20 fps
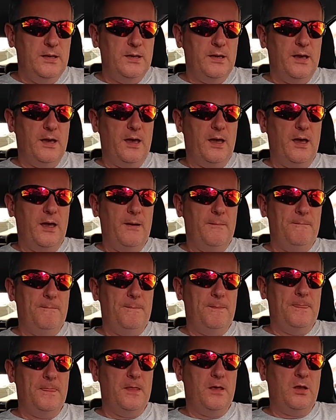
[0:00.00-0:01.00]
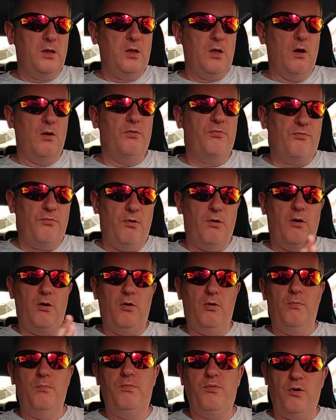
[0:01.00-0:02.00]
go through a
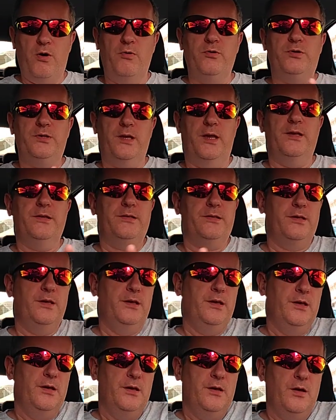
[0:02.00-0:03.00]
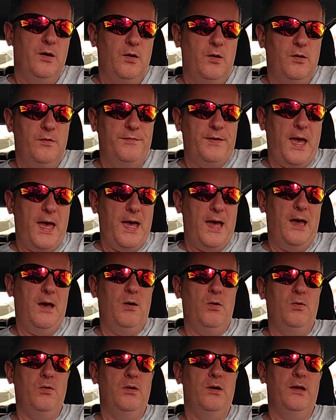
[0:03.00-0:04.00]
whole process of
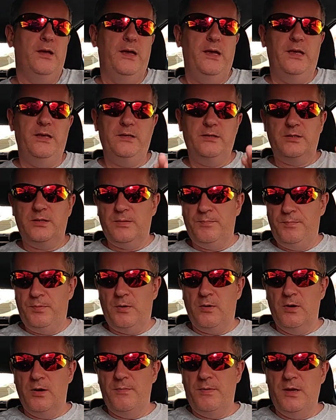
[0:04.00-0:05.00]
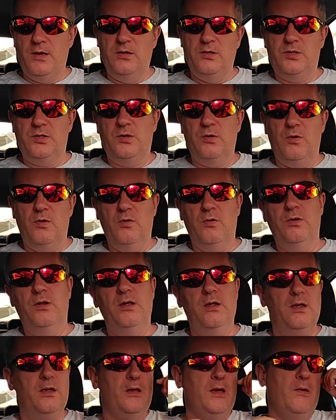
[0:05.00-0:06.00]
how it's going to be installed,
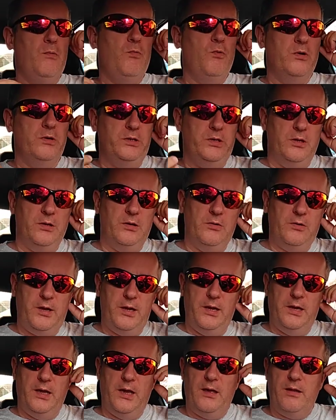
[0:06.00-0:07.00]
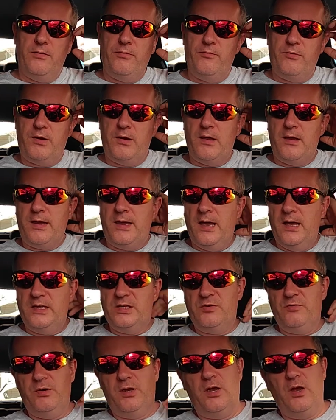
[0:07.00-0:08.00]
what you're looking at,
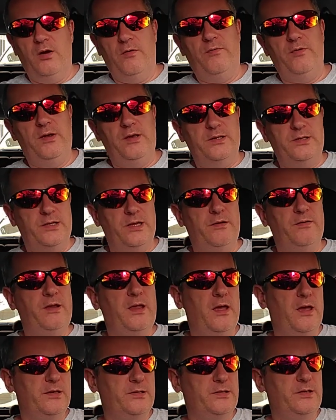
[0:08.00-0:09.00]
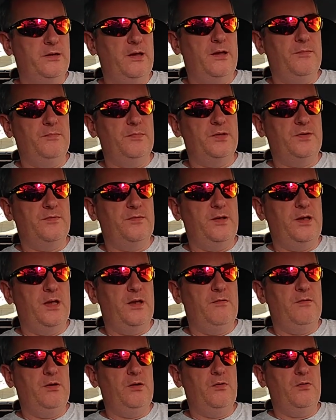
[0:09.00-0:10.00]
gas recovery instead of gas to
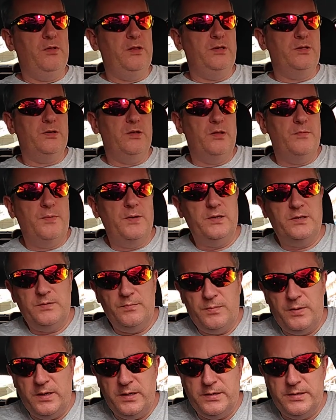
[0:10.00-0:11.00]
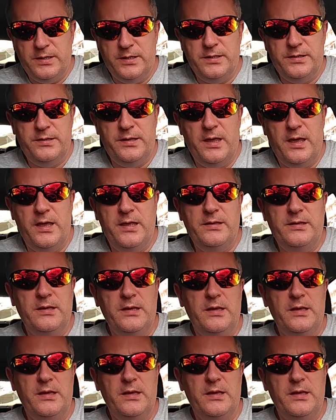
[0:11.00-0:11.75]
atmosphere, and all these other bits and pieces that